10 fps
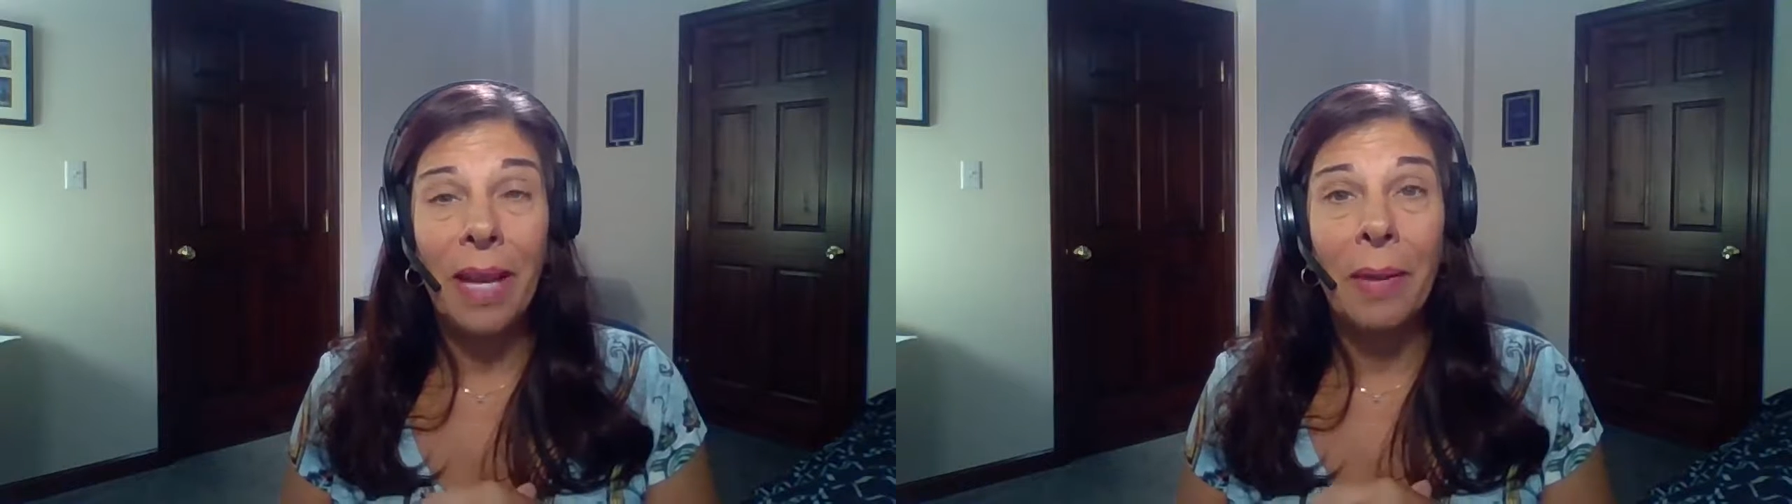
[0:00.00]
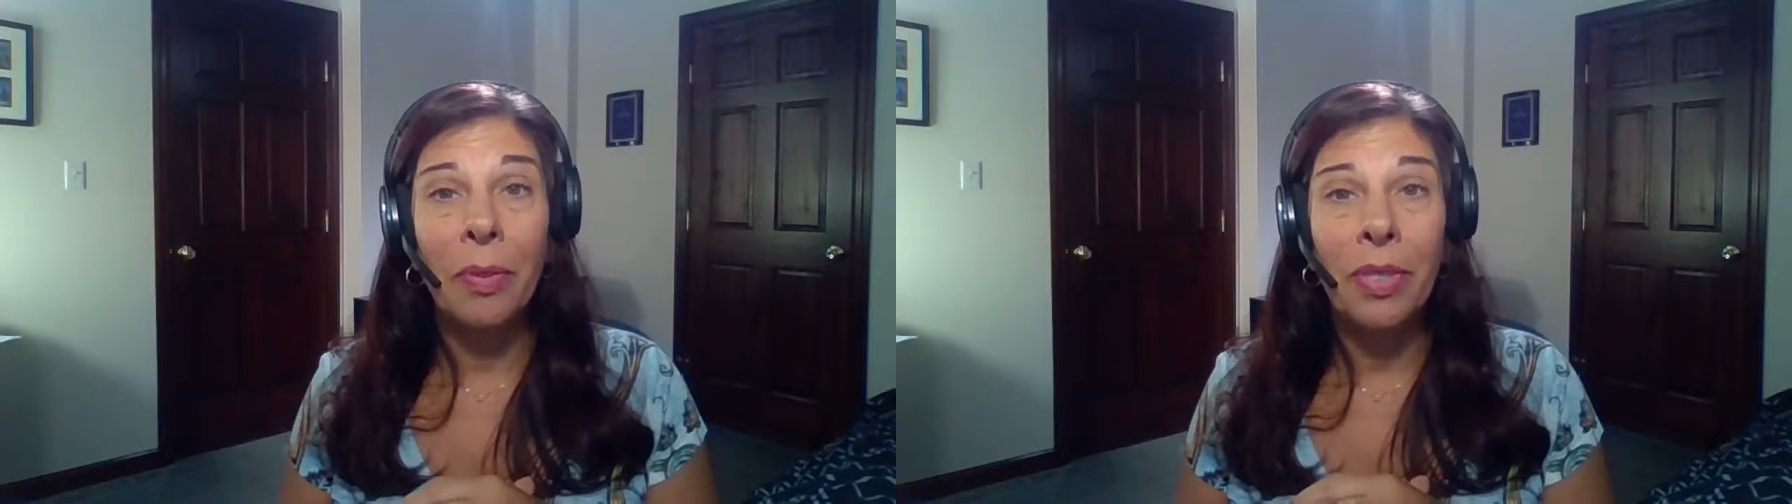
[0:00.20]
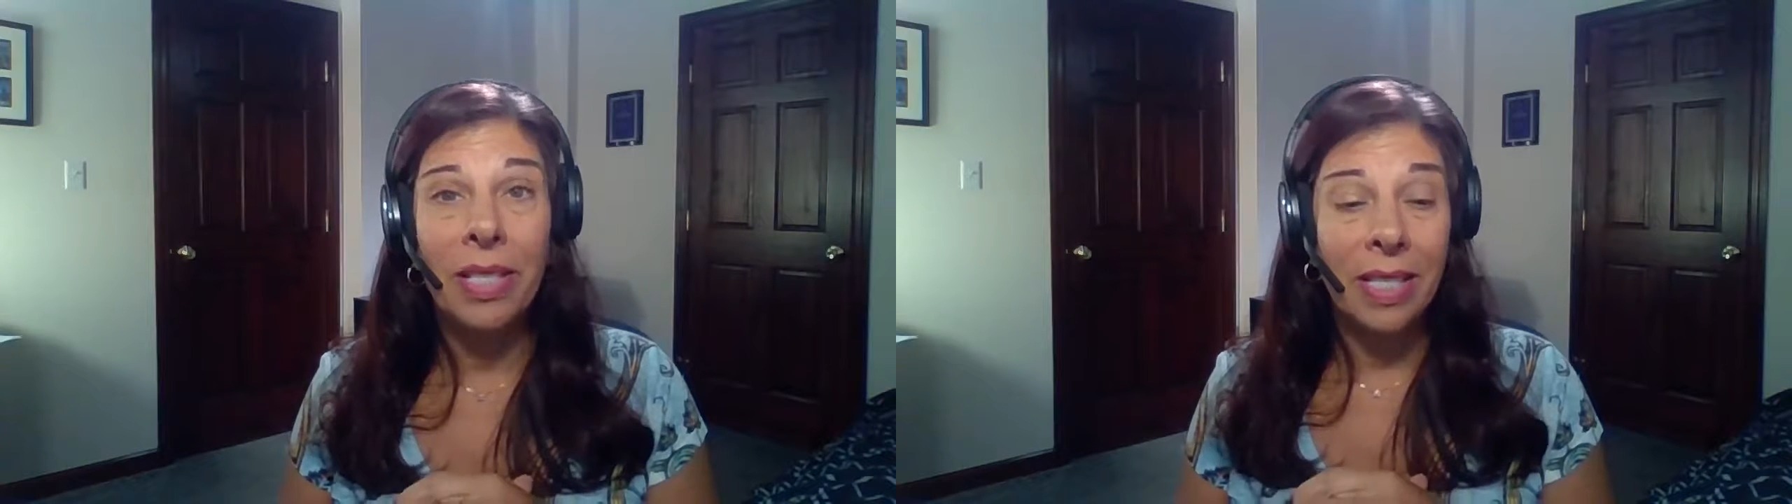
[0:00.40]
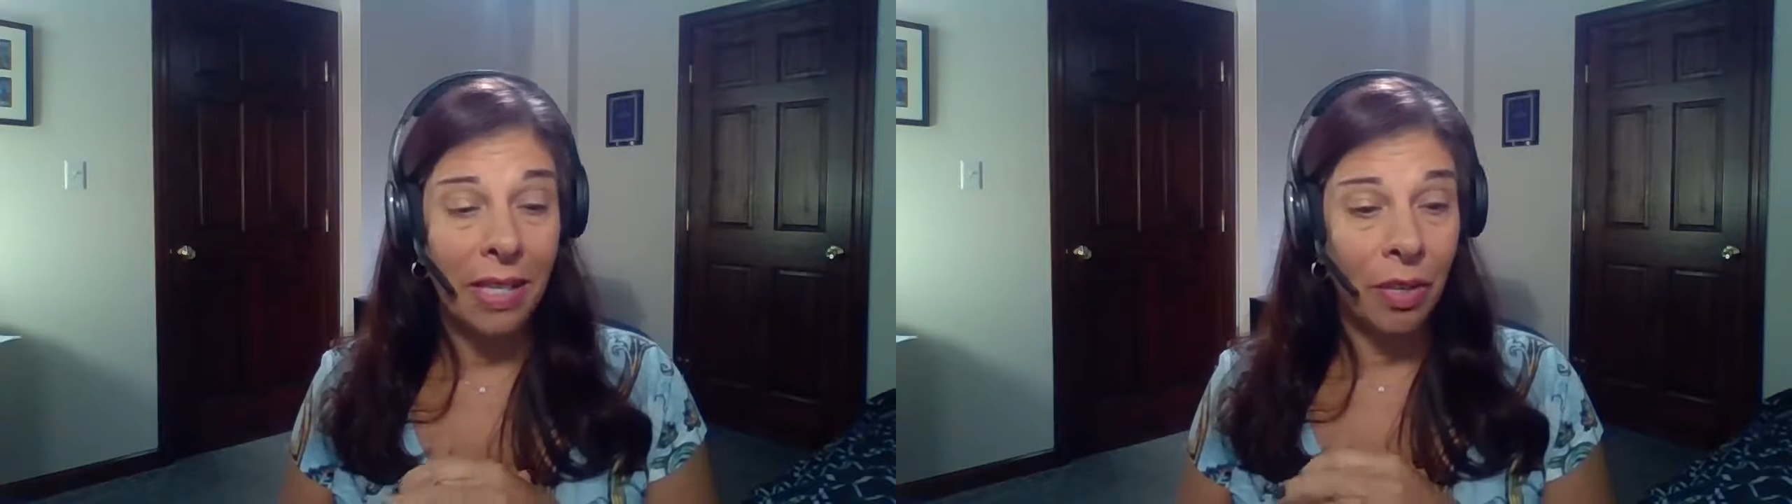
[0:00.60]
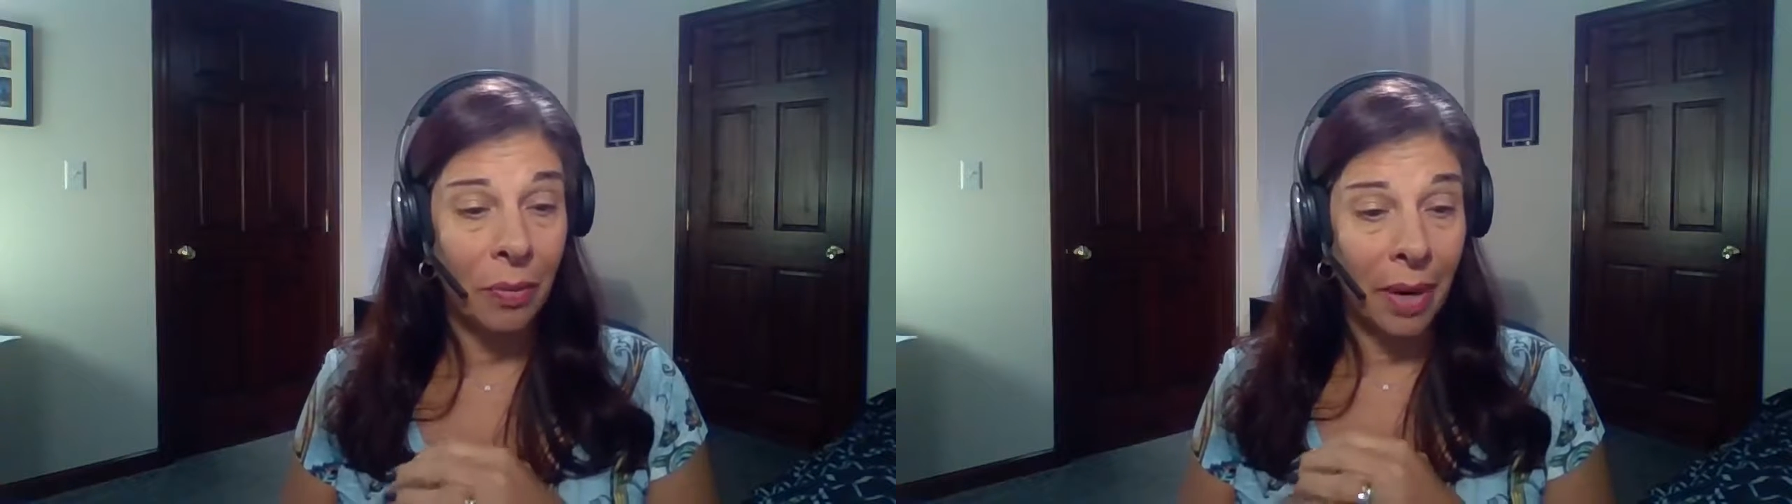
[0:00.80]
able to
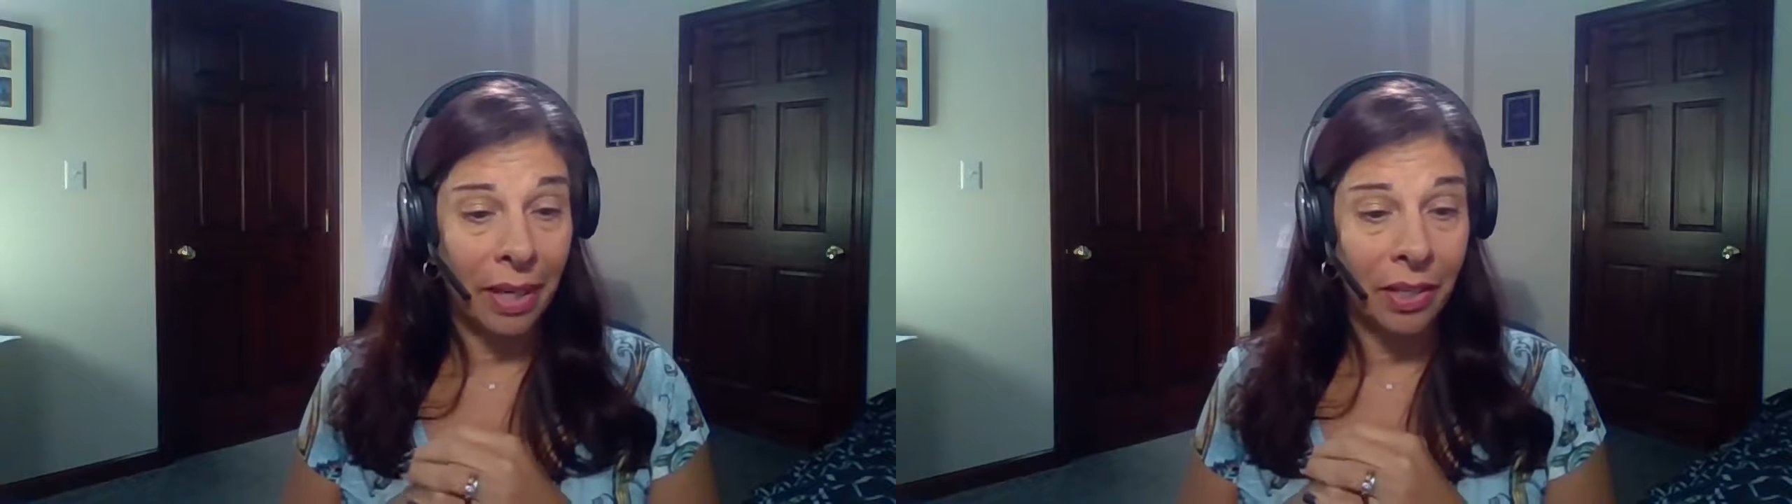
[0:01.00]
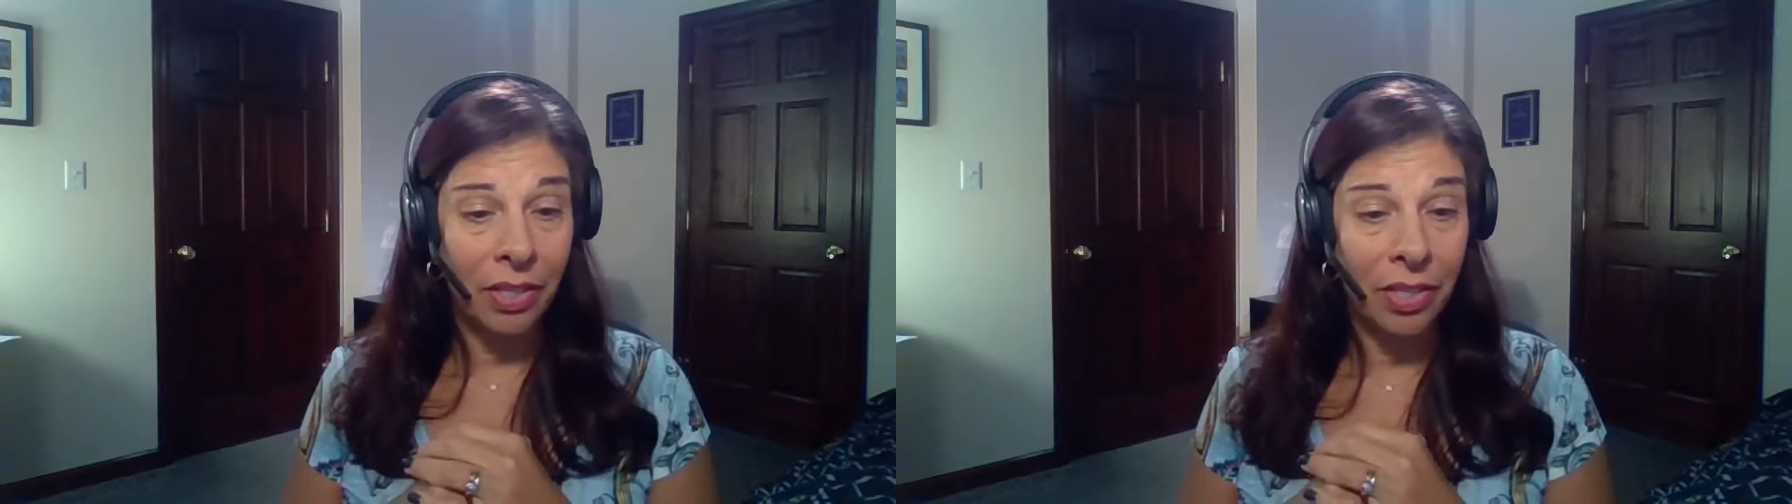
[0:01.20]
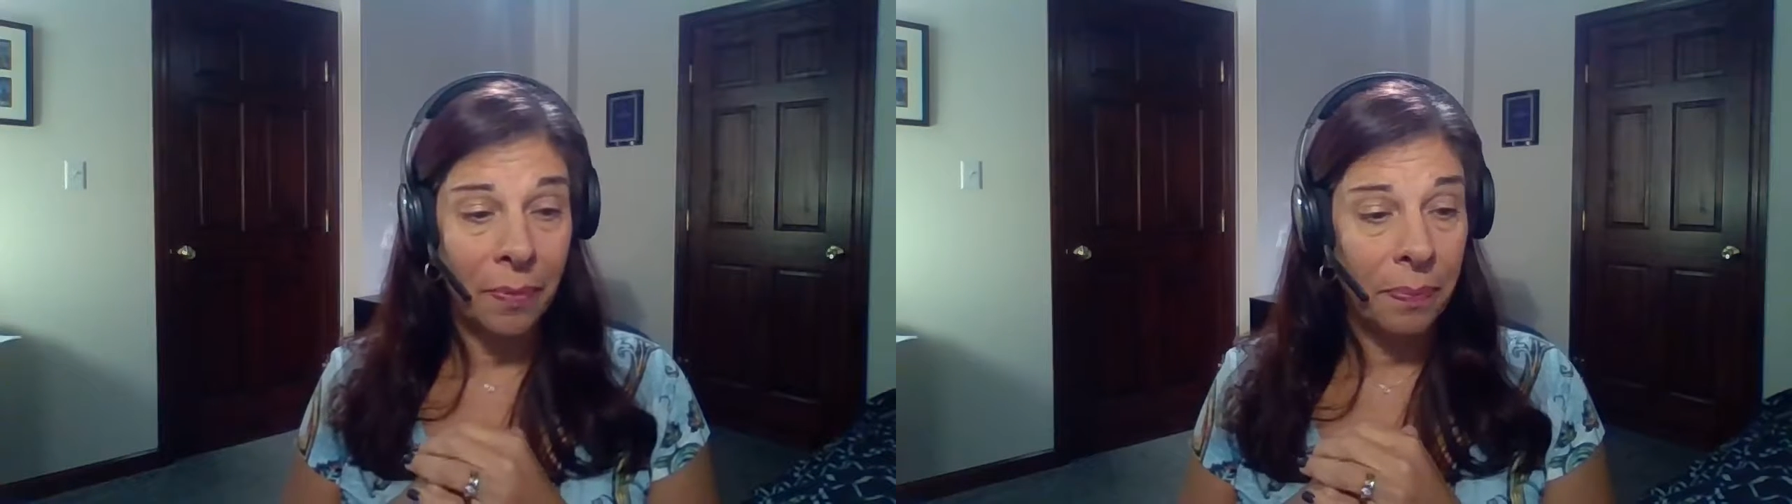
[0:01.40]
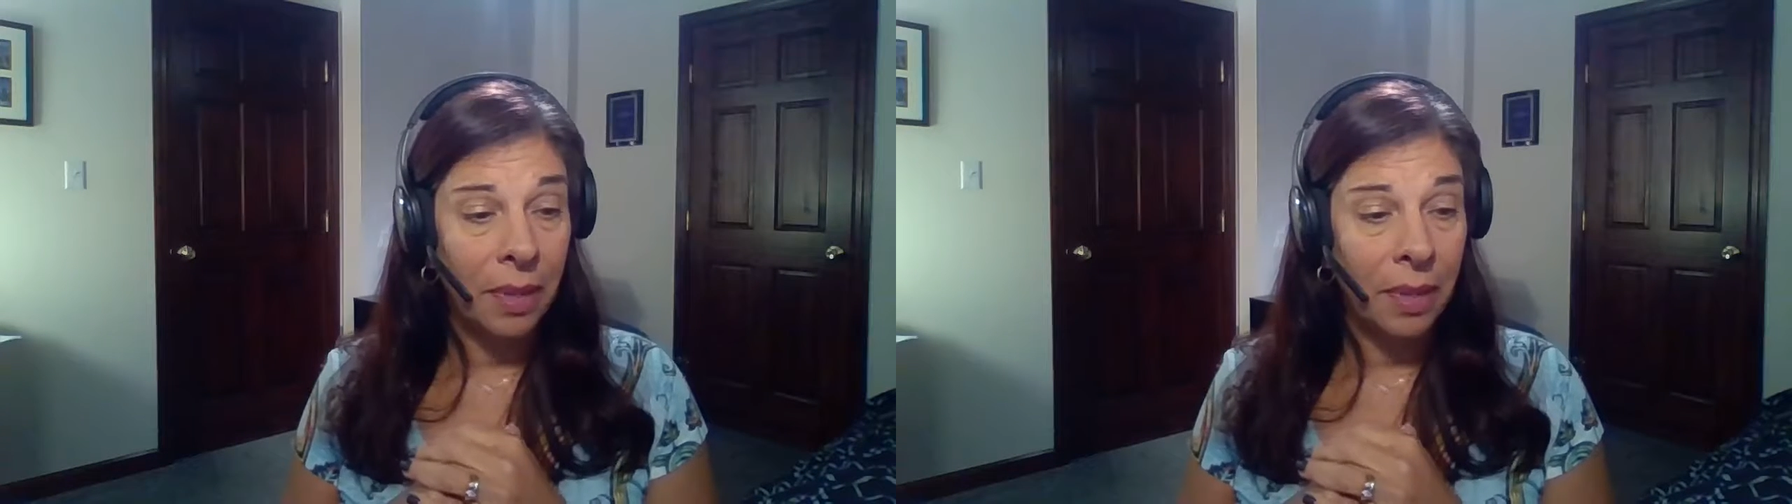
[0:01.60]
see their records.